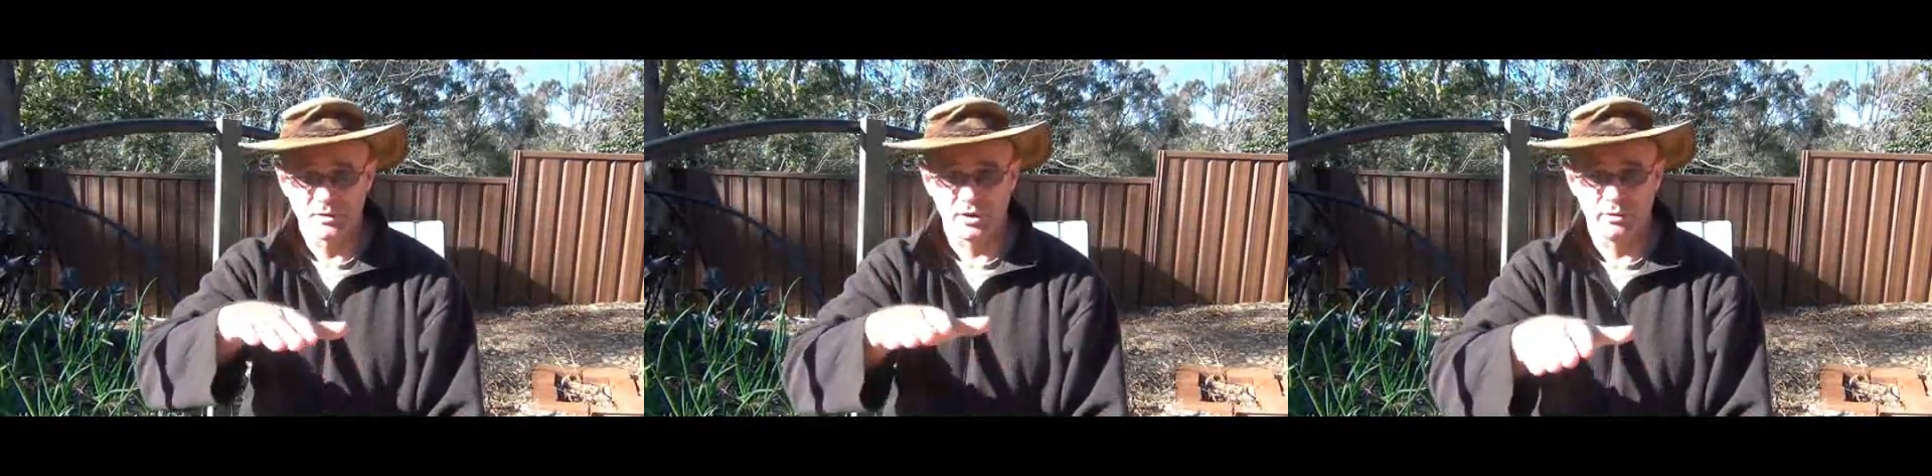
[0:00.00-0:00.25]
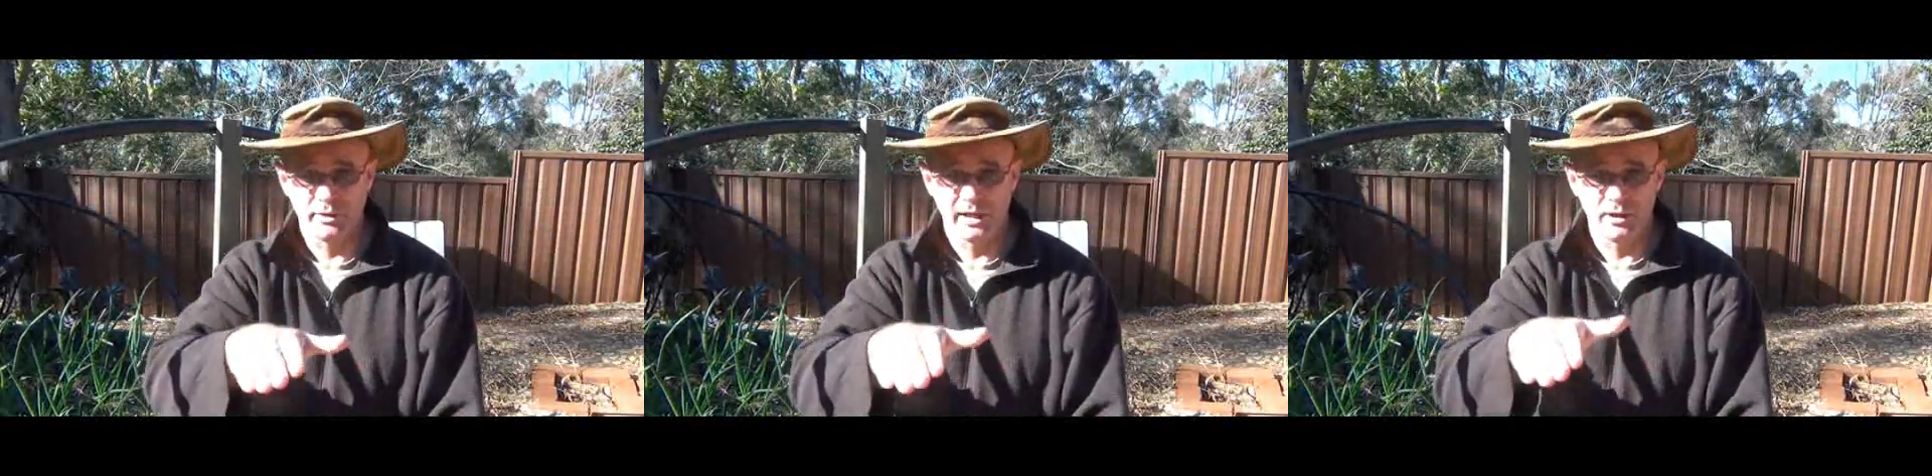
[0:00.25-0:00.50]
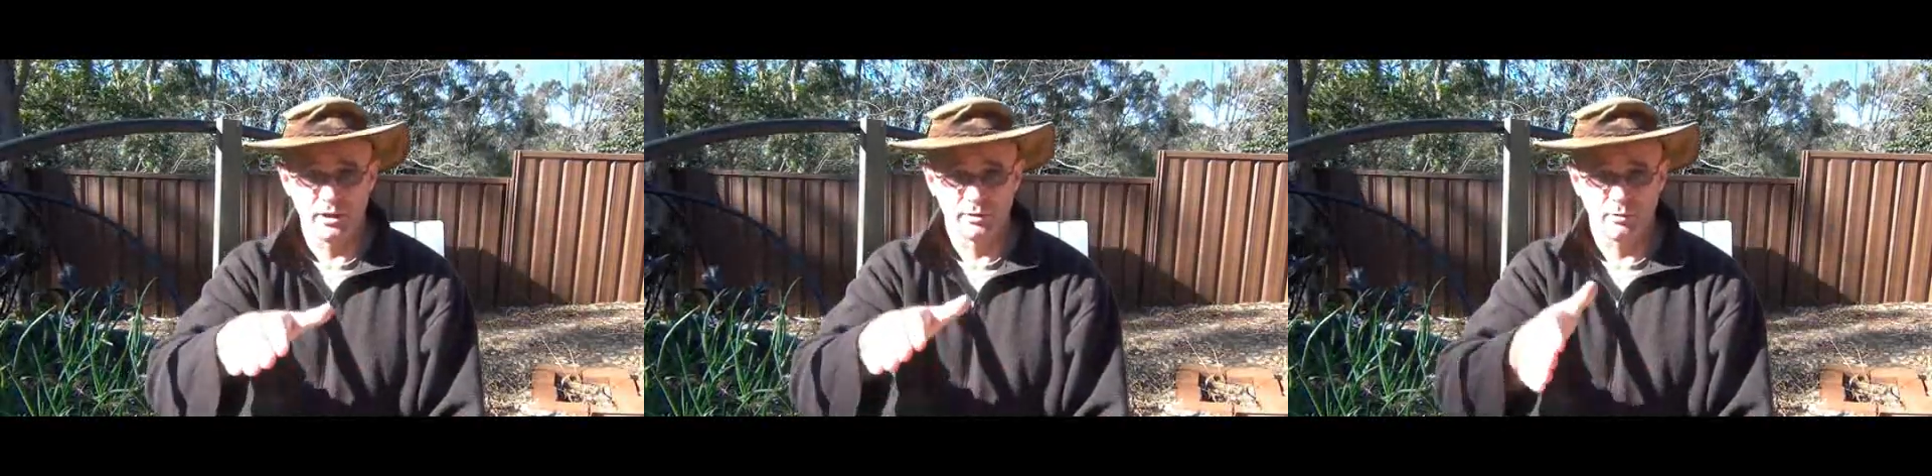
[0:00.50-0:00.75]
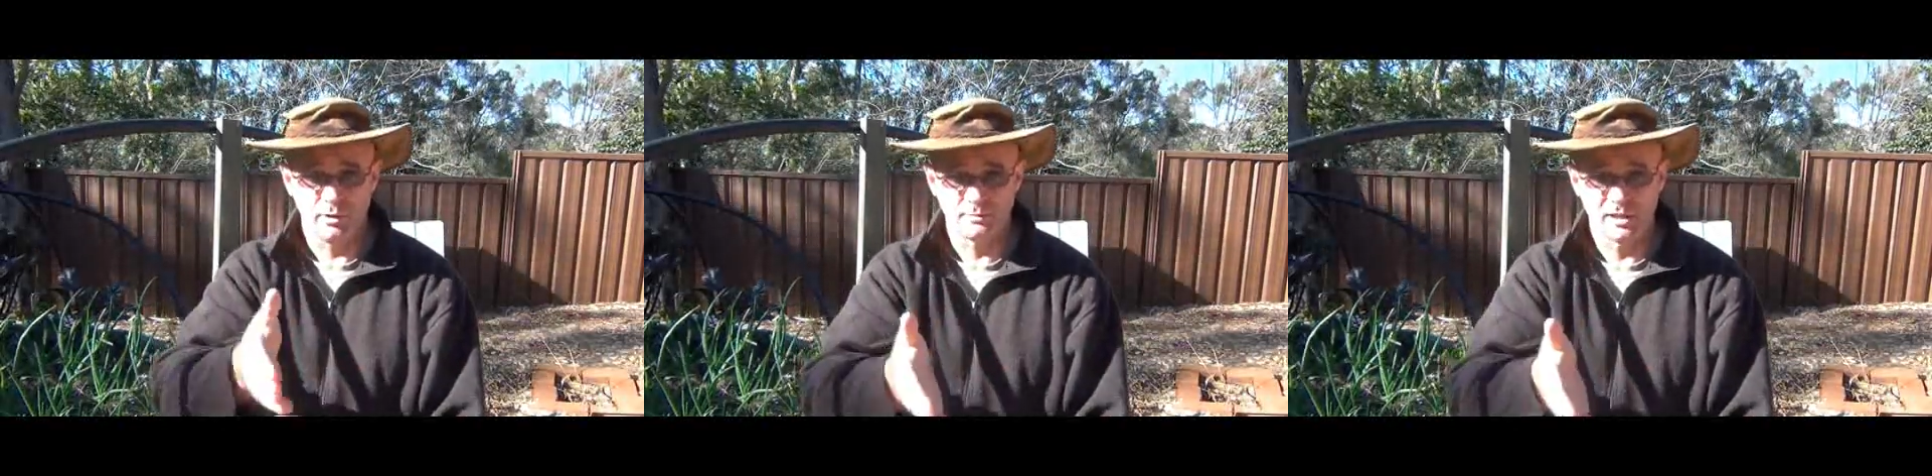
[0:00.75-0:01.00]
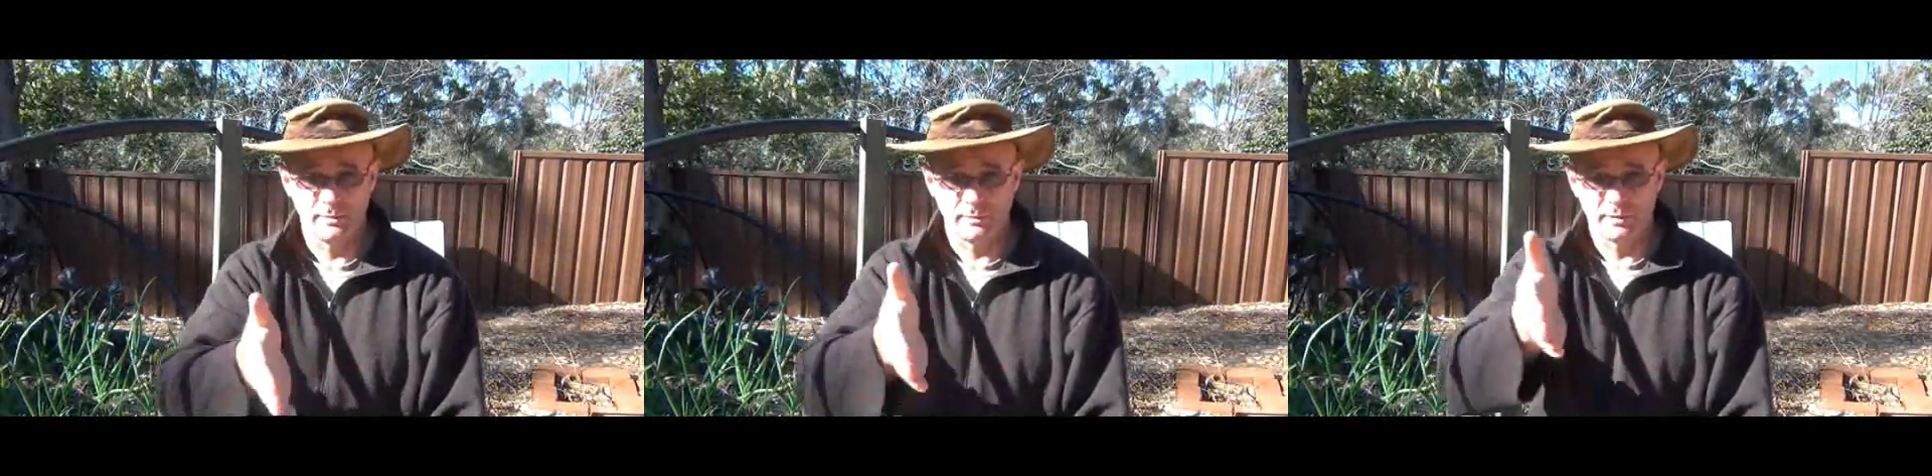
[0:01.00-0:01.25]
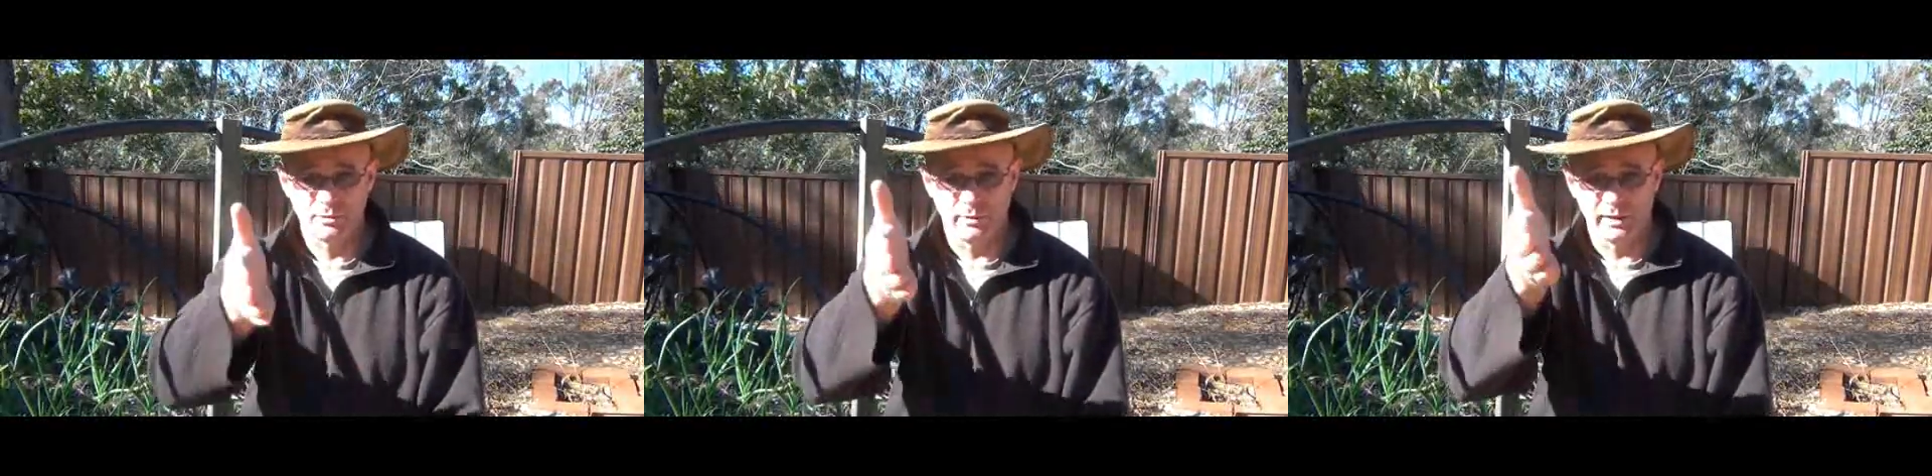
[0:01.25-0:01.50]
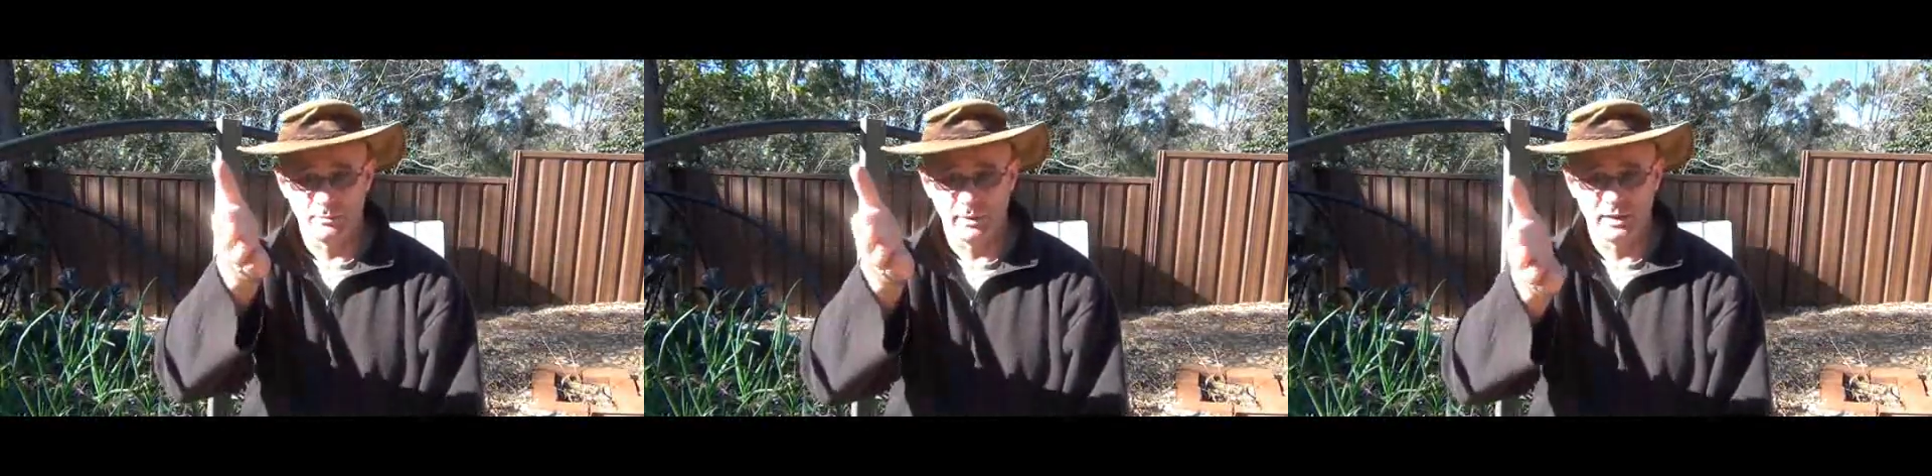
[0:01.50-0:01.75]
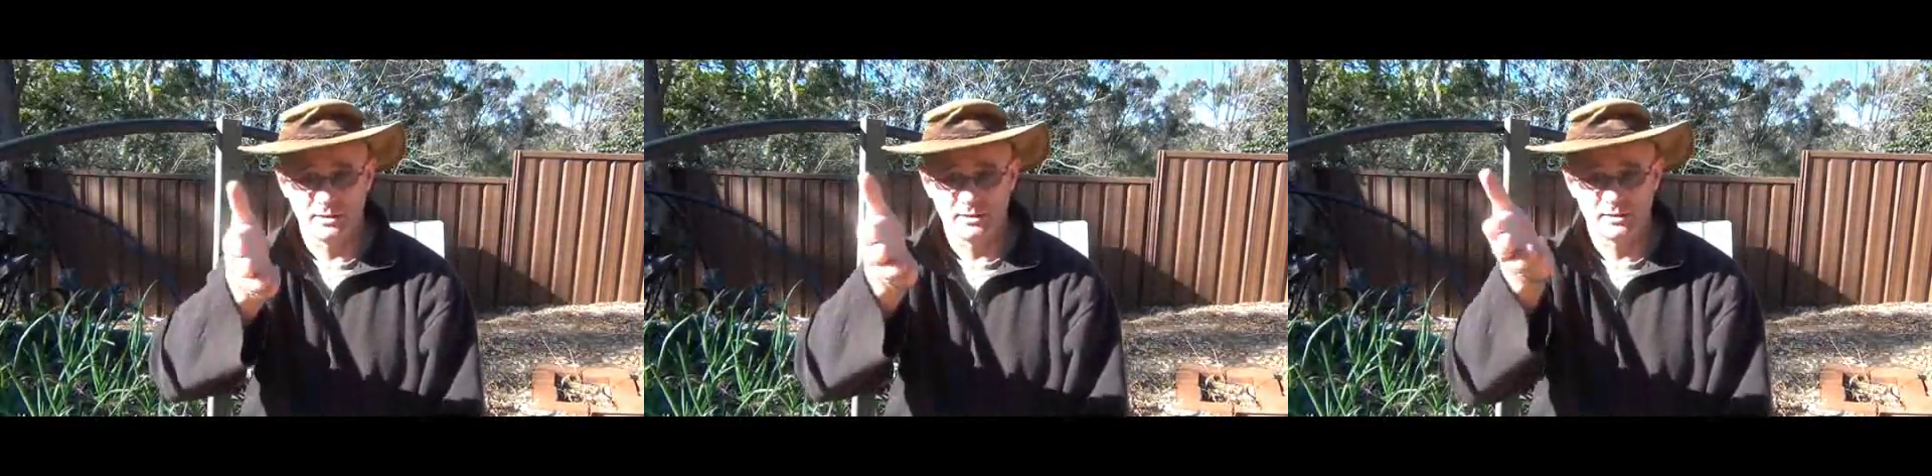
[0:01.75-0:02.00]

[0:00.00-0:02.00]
that you'll get earthworms come up between the bins,